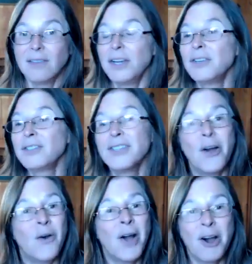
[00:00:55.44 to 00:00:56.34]
There's
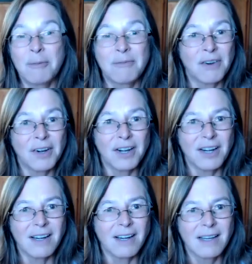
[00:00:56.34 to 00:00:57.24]
no hope for
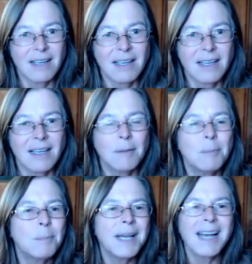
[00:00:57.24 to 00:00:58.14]
her.
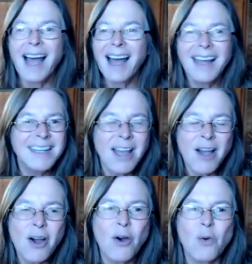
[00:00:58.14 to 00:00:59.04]
But I
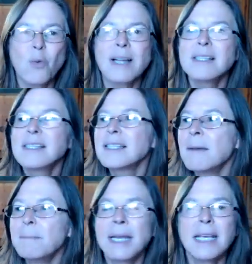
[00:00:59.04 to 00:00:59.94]
know what
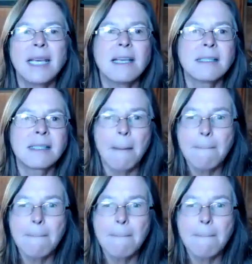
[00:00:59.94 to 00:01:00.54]
somebody is